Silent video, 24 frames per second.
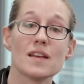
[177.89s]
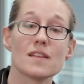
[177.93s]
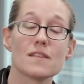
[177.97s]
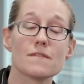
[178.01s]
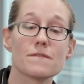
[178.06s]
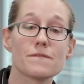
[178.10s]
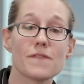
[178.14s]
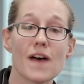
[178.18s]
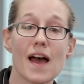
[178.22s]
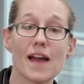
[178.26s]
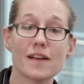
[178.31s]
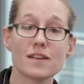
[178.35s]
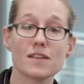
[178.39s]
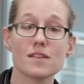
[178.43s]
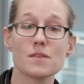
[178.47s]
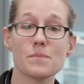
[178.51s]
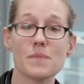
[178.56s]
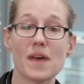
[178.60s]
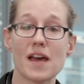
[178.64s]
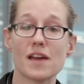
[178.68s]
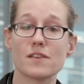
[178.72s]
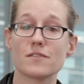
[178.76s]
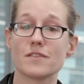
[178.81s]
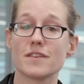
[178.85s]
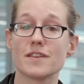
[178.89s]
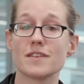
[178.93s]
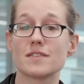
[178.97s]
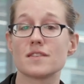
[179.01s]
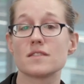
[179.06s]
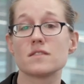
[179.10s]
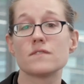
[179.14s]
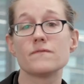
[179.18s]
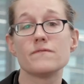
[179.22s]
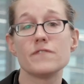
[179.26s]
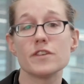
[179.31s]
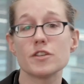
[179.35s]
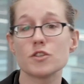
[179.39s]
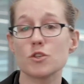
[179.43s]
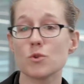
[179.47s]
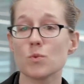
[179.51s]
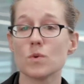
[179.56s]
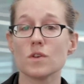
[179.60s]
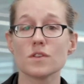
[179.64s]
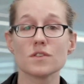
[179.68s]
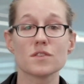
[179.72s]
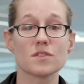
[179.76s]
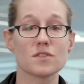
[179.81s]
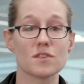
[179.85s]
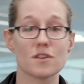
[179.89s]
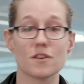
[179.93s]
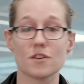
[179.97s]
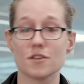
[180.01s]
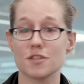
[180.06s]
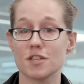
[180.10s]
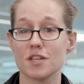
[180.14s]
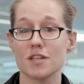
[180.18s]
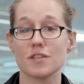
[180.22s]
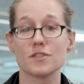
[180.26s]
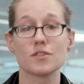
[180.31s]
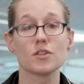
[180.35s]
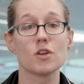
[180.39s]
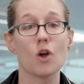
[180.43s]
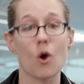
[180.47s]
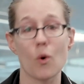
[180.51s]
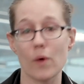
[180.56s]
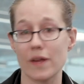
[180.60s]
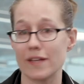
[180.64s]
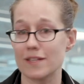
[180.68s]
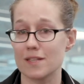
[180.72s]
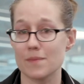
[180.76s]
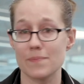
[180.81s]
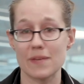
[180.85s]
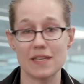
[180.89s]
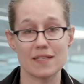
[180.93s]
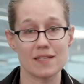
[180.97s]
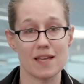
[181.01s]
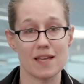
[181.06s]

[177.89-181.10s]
The fact of the matter is visual search is going to be